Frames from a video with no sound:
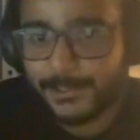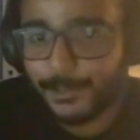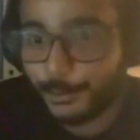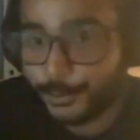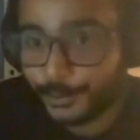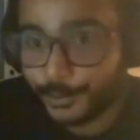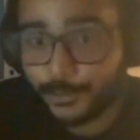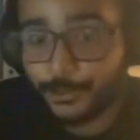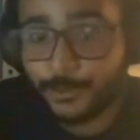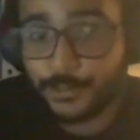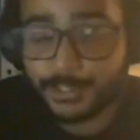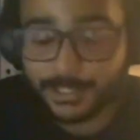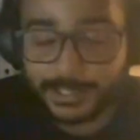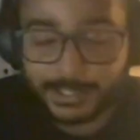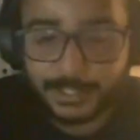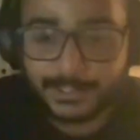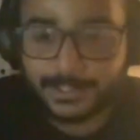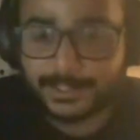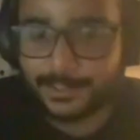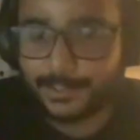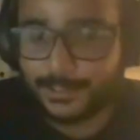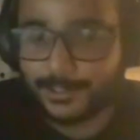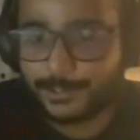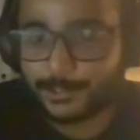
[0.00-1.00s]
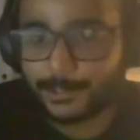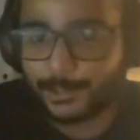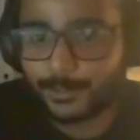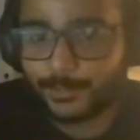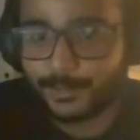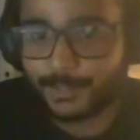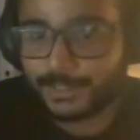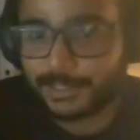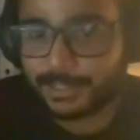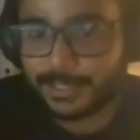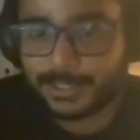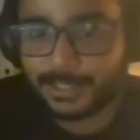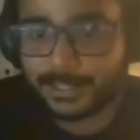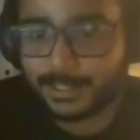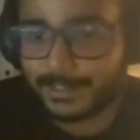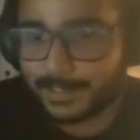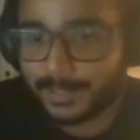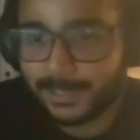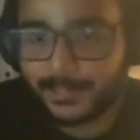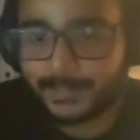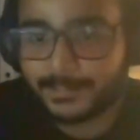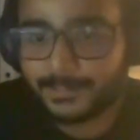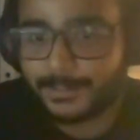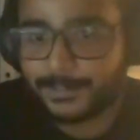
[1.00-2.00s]
Do your own diligence as always.
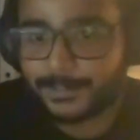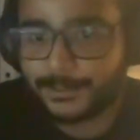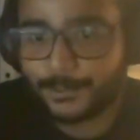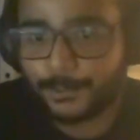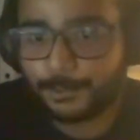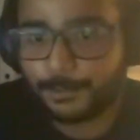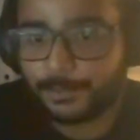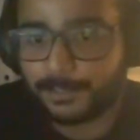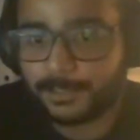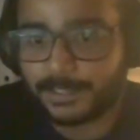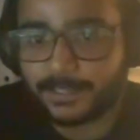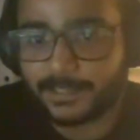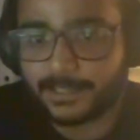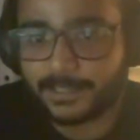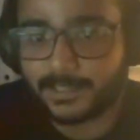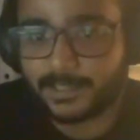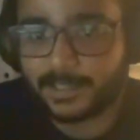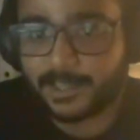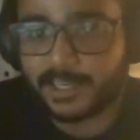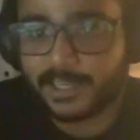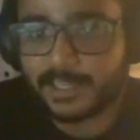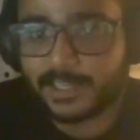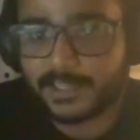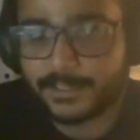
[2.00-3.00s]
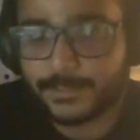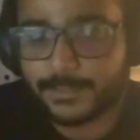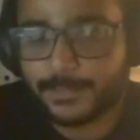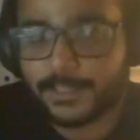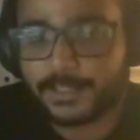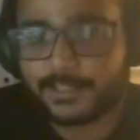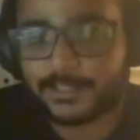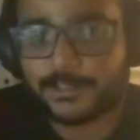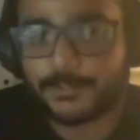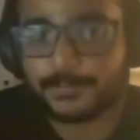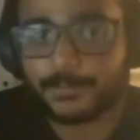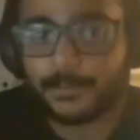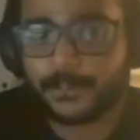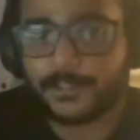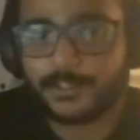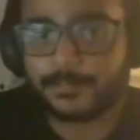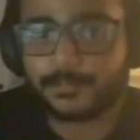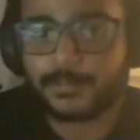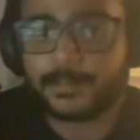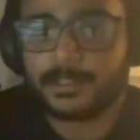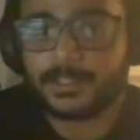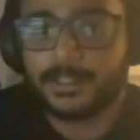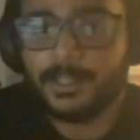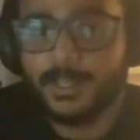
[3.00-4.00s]
I'll just hope that I can guide as best as
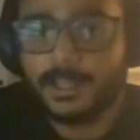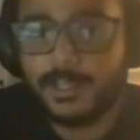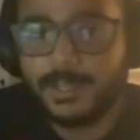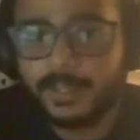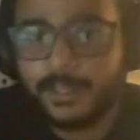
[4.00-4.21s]
possible.